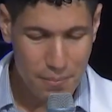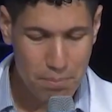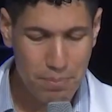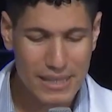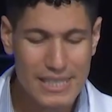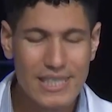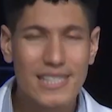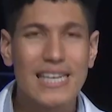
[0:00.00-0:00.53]

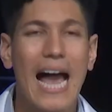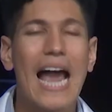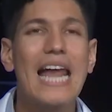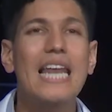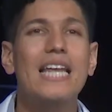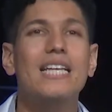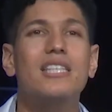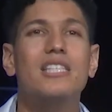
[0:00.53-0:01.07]
Be
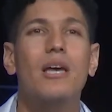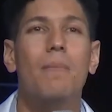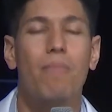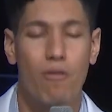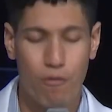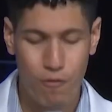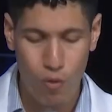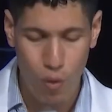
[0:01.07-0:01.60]
silent
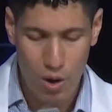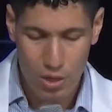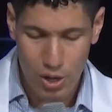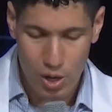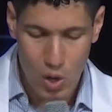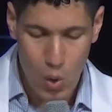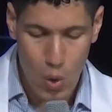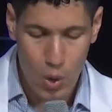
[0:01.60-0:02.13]
before the
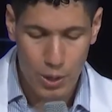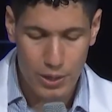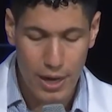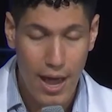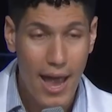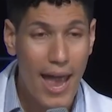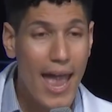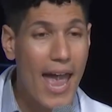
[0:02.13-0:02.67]
Lord
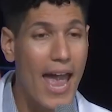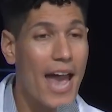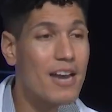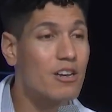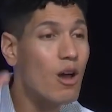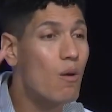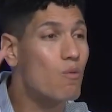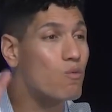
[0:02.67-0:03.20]

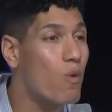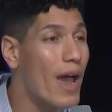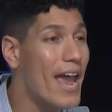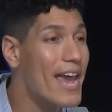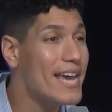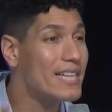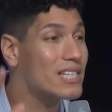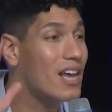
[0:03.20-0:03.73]
and
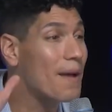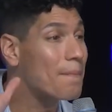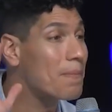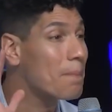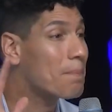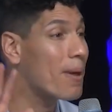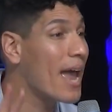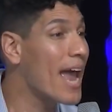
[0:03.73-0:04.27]
wait
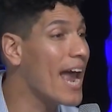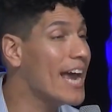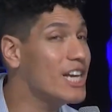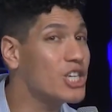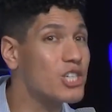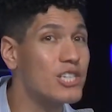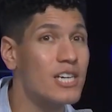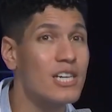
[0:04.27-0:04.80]

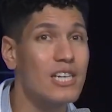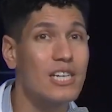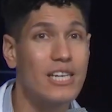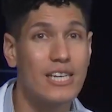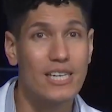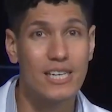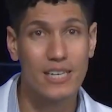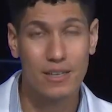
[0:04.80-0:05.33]

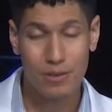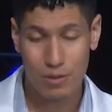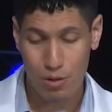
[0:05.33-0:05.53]
patiently